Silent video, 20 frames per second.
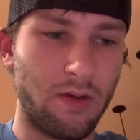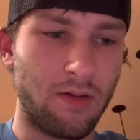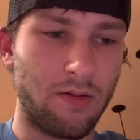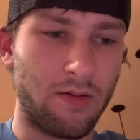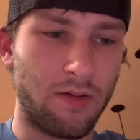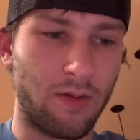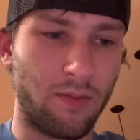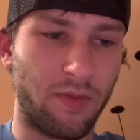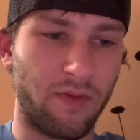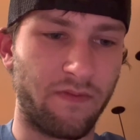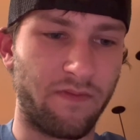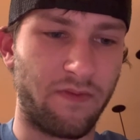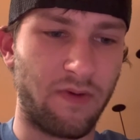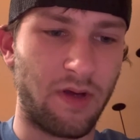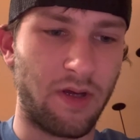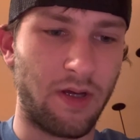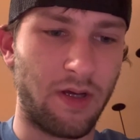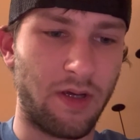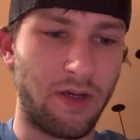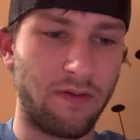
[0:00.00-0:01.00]
Number
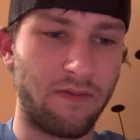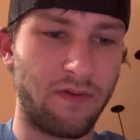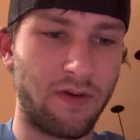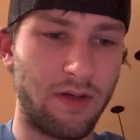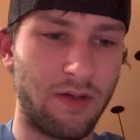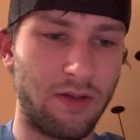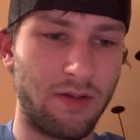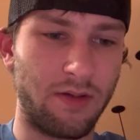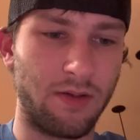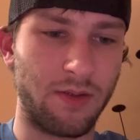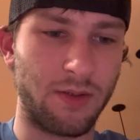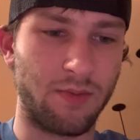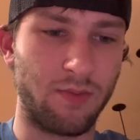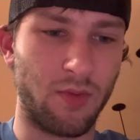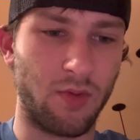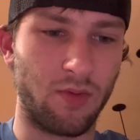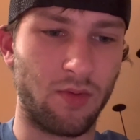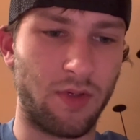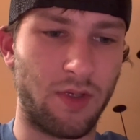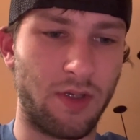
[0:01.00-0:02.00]
five is
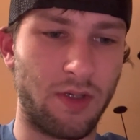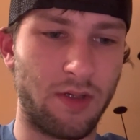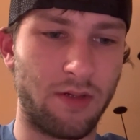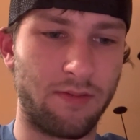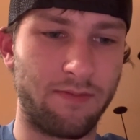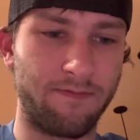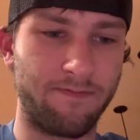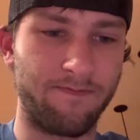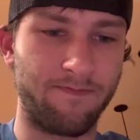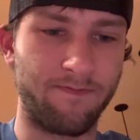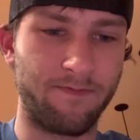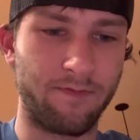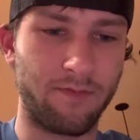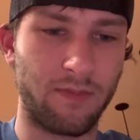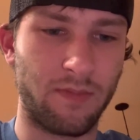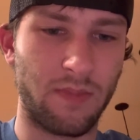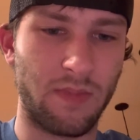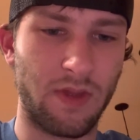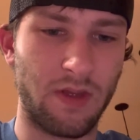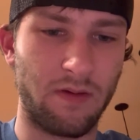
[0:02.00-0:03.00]
Maria
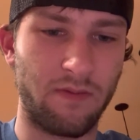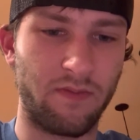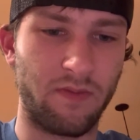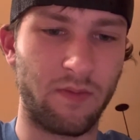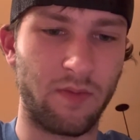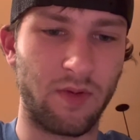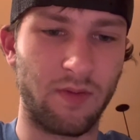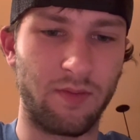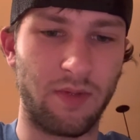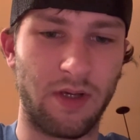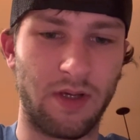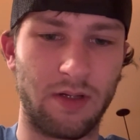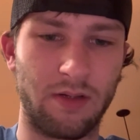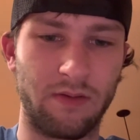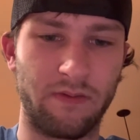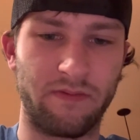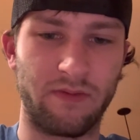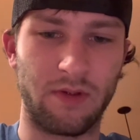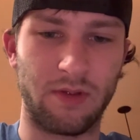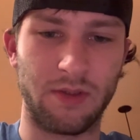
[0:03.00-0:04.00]
from the Battle
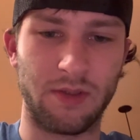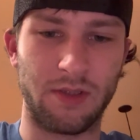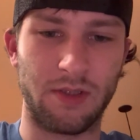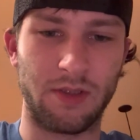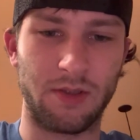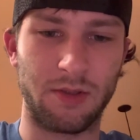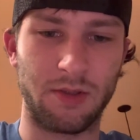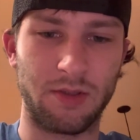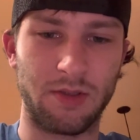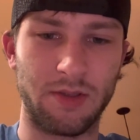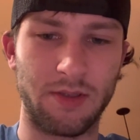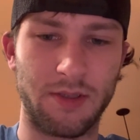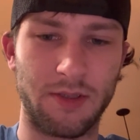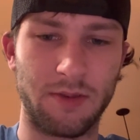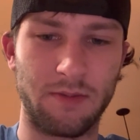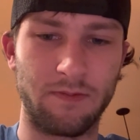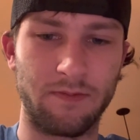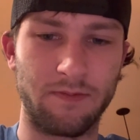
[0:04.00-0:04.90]
of Los Angeles.